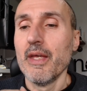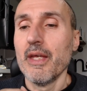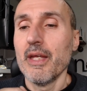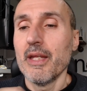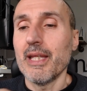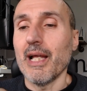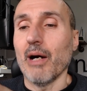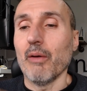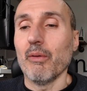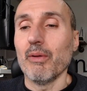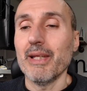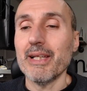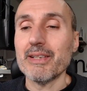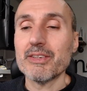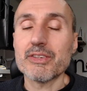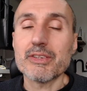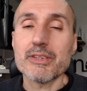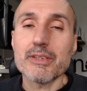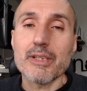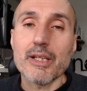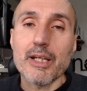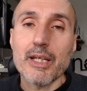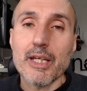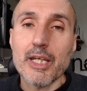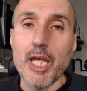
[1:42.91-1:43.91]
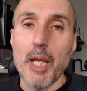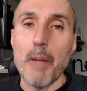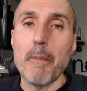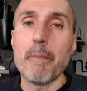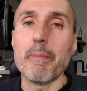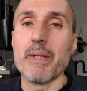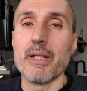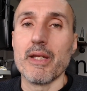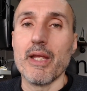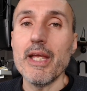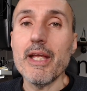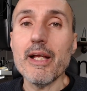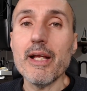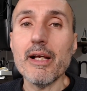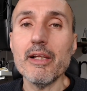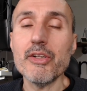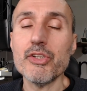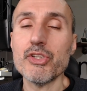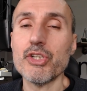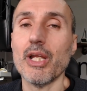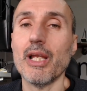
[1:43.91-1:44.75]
Now, let's keep in English,